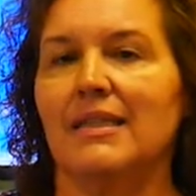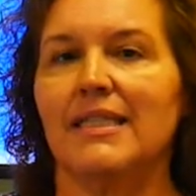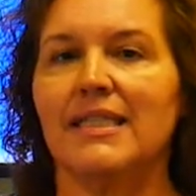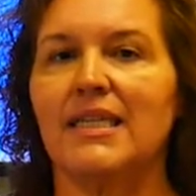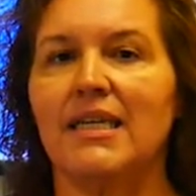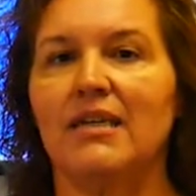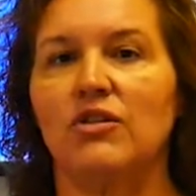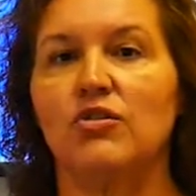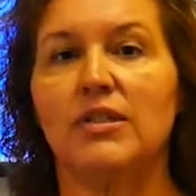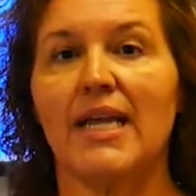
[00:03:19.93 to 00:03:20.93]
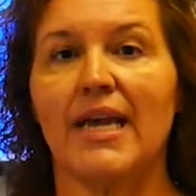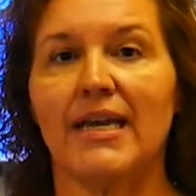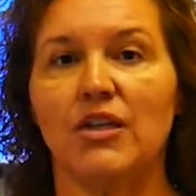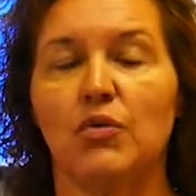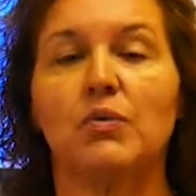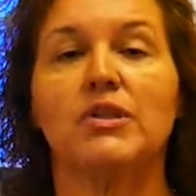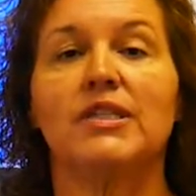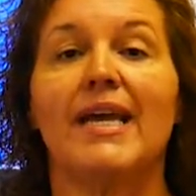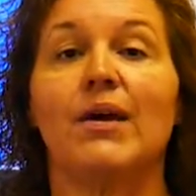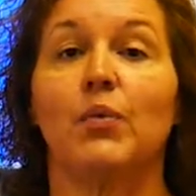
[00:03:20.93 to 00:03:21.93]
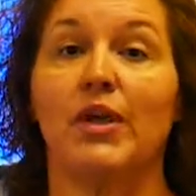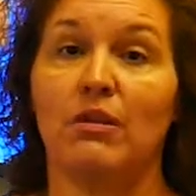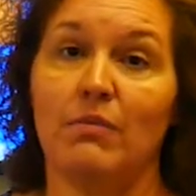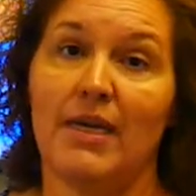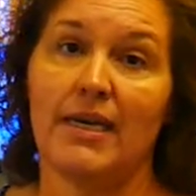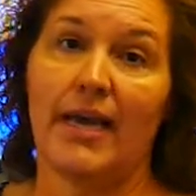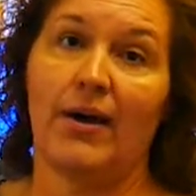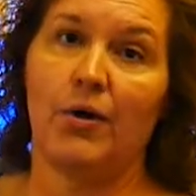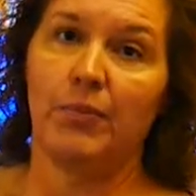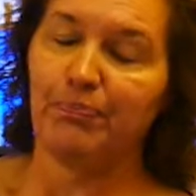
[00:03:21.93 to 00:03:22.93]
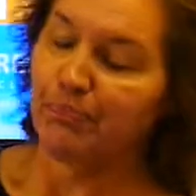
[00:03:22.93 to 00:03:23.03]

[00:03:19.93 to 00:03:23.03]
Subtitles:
Let's see. You say it. You say it with me now.